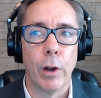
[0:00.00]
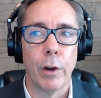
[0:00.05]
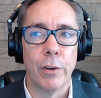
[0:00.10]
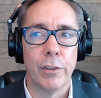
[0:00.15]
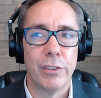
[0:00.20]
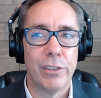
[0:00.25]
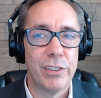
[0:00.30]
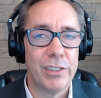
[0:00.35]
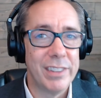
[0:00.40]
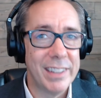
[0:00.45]

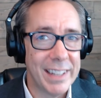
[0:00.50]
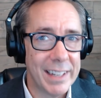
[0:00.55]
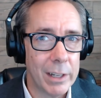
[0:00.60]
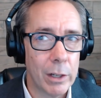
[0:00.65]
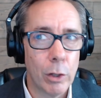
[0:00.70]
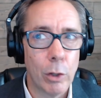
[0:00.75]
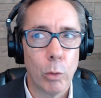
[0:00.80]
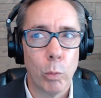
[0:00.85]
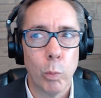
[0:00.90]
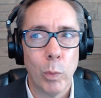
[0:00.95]
are
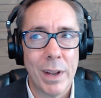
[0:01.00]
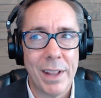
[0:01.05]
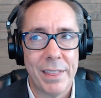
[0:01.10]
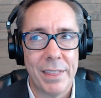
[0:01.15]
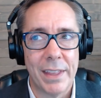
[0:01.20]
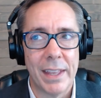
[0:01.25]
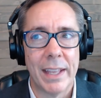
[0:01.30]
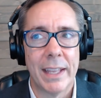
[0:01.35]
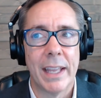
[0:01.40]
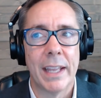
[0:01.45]
still
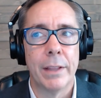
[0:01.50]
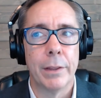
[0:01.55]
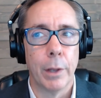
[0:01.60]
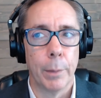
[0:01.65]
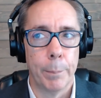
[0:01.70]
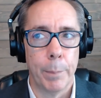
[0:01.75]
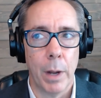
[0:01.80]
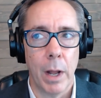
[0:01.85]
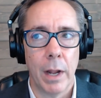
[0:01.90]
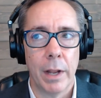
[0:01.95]
rethinking
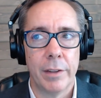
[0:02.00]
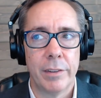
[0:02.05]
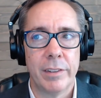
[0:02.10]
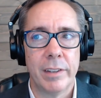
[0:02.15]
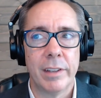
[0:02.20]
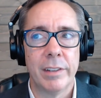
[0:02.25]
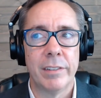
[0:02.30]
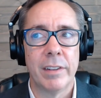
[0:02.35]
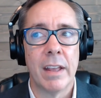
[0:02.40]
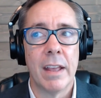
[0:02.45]
their
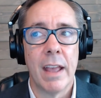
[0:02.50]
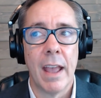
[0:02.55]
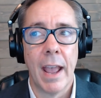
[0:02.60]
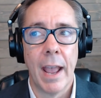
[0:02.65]
policies